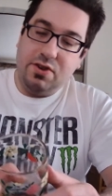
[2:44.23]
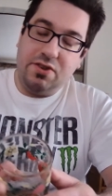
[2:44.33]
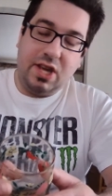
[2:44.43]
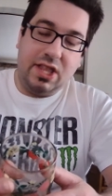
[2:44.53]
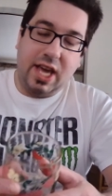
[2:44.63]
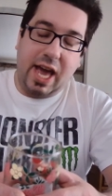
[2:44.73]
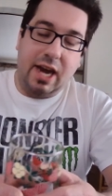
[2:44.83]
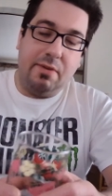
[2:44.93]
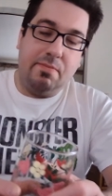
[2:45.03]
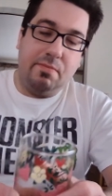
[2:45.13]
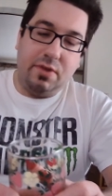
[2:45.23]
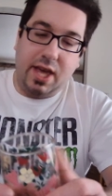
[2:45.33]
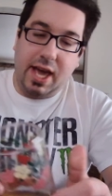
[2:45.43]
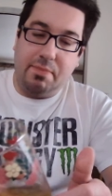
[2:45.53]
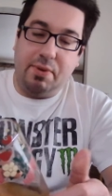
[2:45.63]
It's just like they added
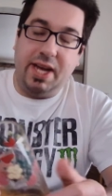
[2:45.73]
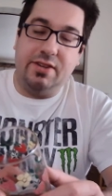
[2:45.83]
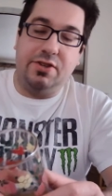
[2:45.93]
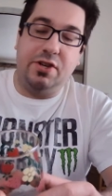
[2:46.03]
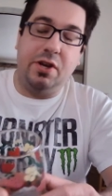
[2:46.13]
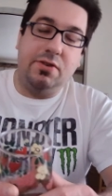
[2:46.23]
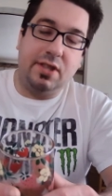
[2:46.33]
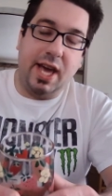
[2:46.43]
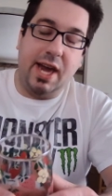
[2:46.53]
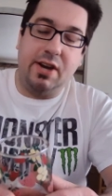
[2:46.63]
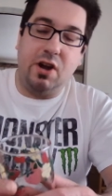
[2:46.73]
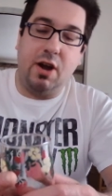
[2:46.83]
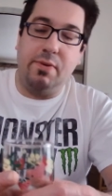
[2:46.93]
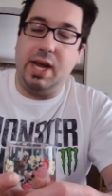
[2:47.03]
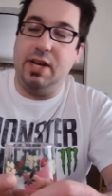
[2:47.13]
they had peach juice and they added
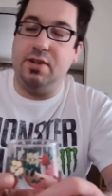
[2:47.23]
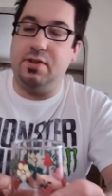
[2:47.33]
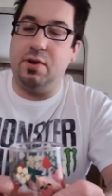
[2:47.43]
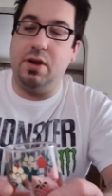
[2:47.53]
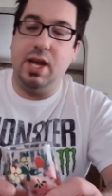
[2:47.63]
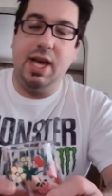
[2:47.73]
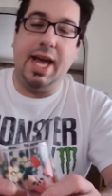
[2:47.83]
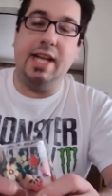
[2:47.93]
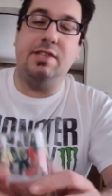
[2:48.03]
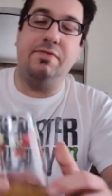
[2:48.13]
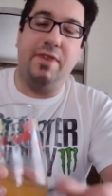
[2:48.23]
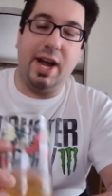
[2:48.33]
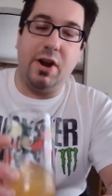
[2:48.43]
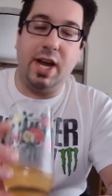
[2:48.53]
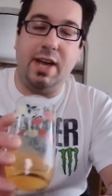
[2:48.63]
carbonation to it. It's
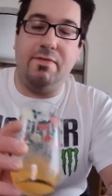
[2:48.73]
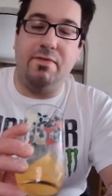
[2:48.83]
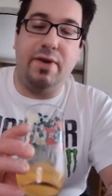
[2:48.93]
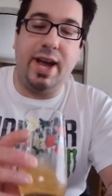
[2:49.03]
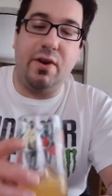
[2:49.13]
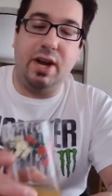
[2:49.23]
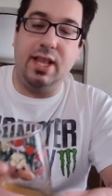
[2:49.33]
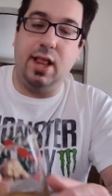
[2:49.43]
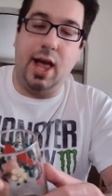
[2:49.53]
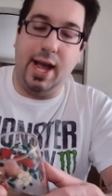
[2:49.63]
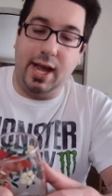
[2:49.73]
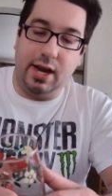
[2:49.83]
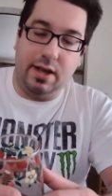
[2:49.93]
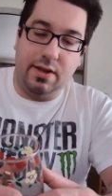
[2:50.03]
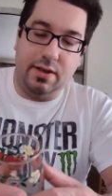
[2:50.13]
very very
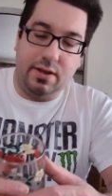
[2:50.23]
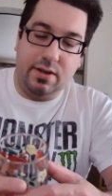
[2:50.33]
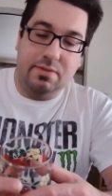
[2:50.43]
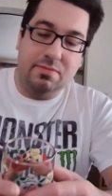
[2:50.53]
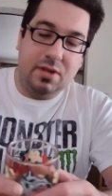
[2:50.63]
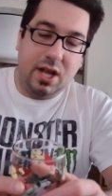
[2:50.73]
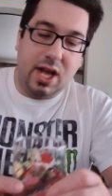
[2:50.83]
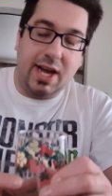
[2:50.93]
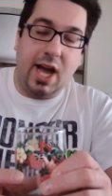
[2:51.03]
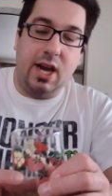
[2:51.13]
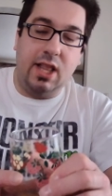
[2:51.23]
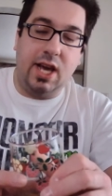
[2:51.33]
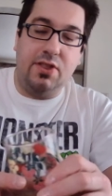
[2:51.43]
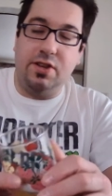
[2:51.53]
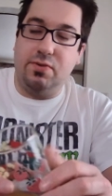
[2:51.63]
light. I kind of
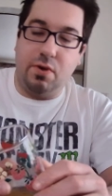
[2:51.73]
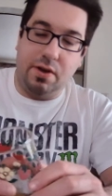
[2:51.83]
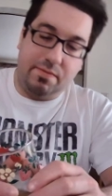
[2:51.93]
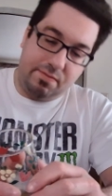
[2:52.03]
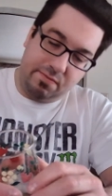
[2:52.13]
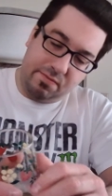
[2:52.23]
like this one.